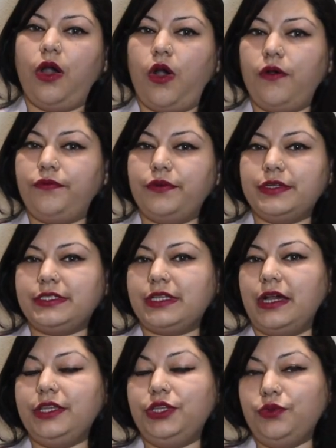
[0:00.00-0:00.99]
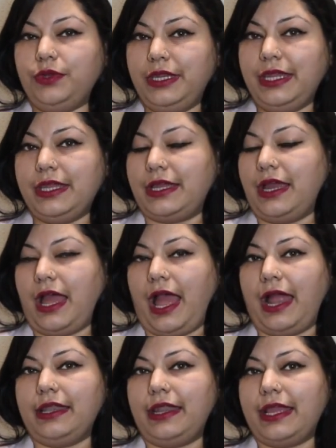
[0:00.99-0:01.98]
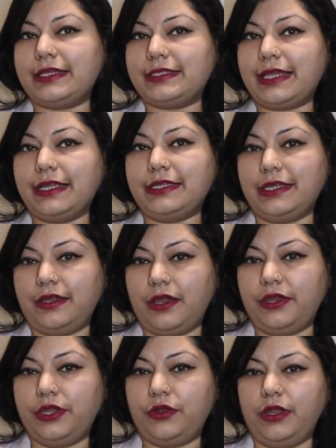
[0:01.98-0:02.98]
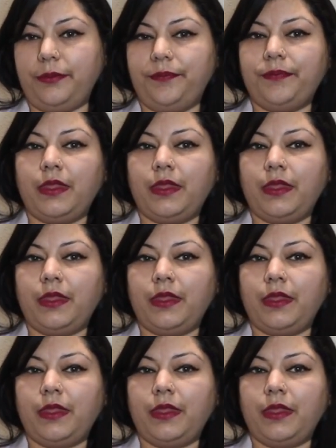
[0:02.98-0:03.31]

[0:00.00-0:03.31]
offers a unique and exciting curriculum